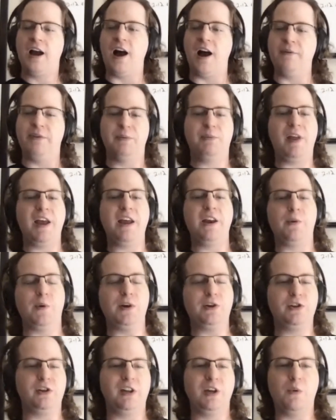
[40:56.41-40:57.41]
Uh, the plan
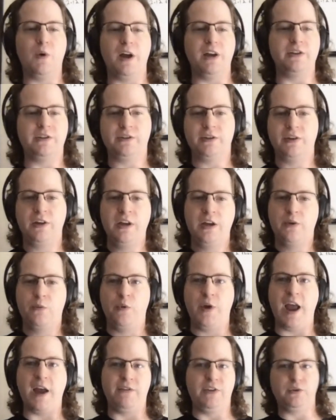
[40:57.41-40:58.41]
originally was
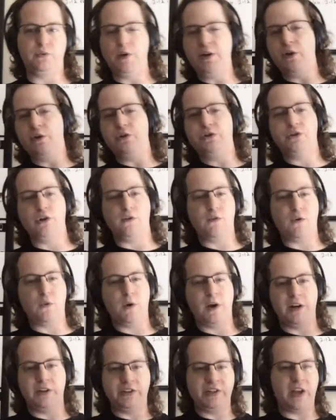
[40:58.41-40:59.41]
we have this Windows server,
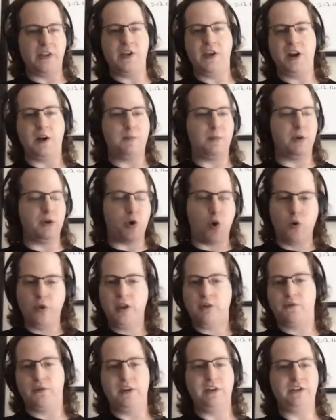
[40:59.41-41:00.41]
we're going to set that up, but
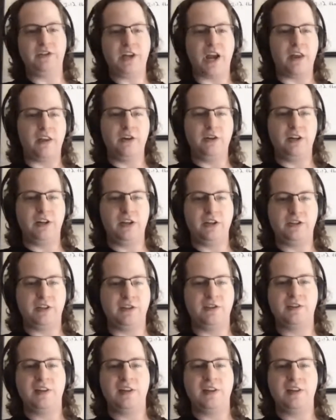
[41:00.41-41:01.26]
only for these challenges.